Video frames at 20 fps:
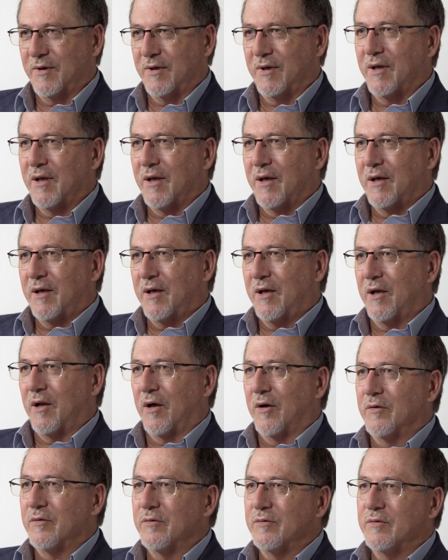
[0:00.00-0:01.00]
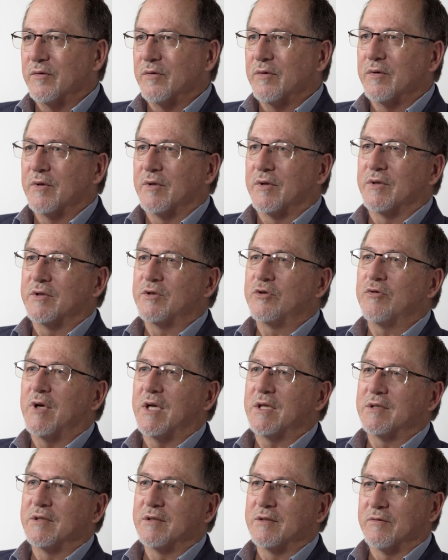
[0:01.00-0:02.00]
And, you know, the
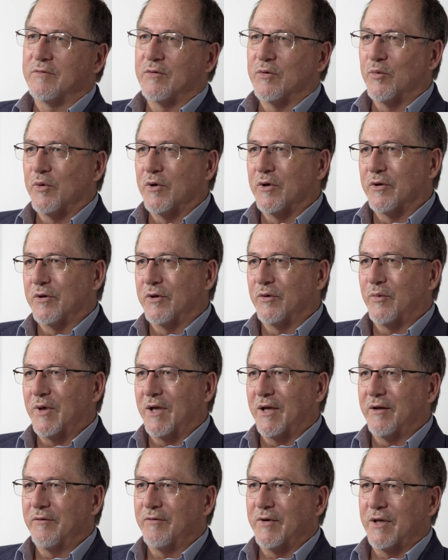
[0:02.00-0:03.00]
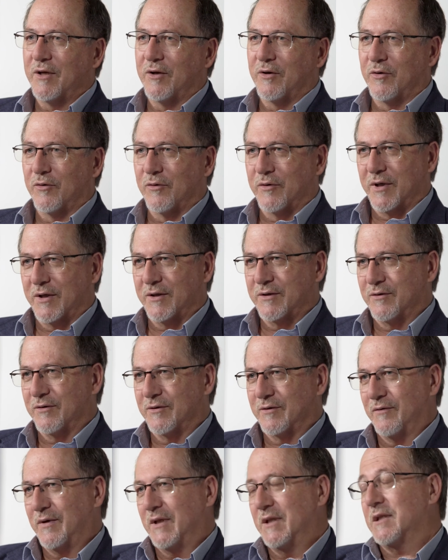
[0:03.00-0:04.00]
stresses of the world that we live in and all those
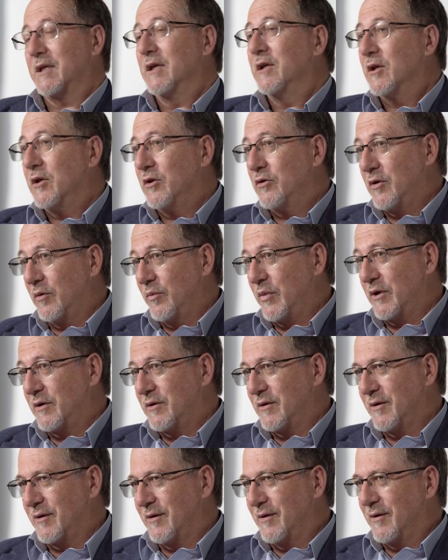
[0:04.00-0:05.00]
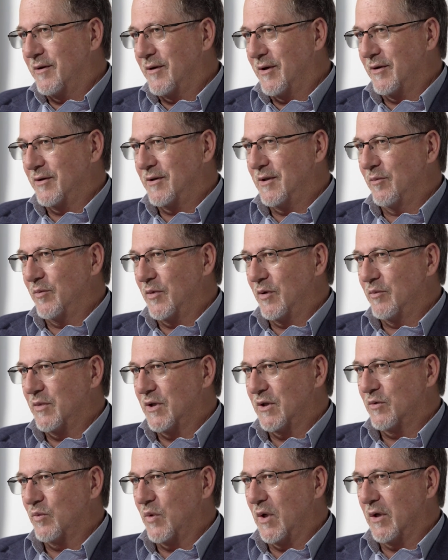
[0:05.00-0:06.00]
sorts of things can contribute to those symptoms as